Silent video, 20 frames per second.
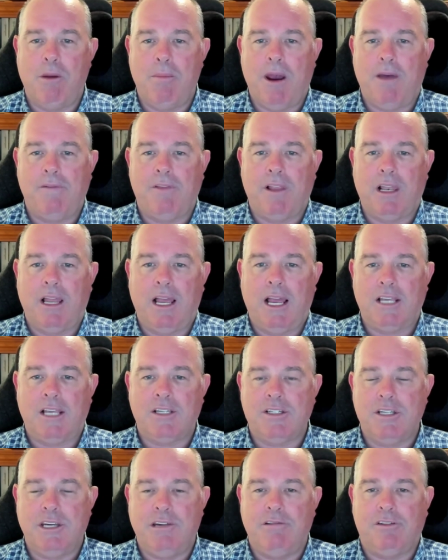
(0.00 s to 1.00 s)
over the
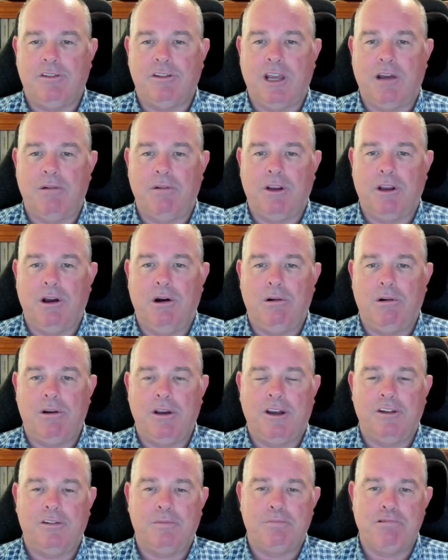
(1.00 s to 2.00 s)
last year or so in Gold
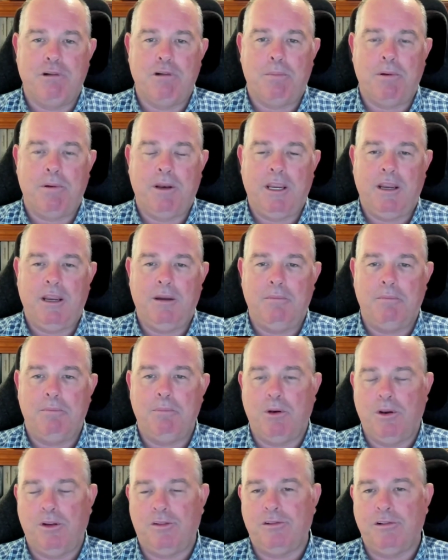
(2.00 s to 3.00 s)
Coast property and
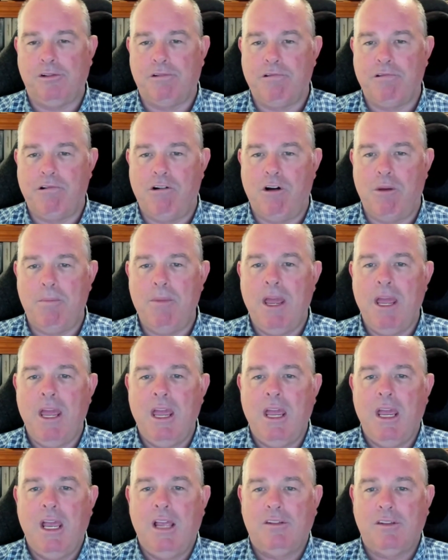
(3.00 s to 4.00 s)
person crime.
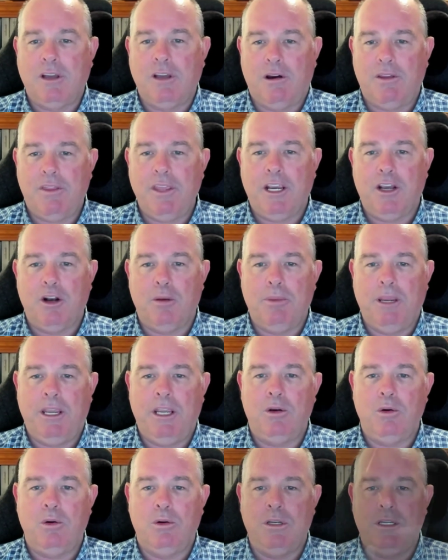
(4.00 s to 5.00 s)
So I think it'll
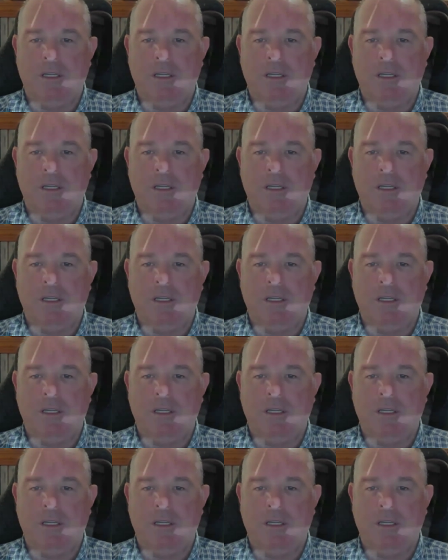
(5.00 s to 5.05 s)
be a good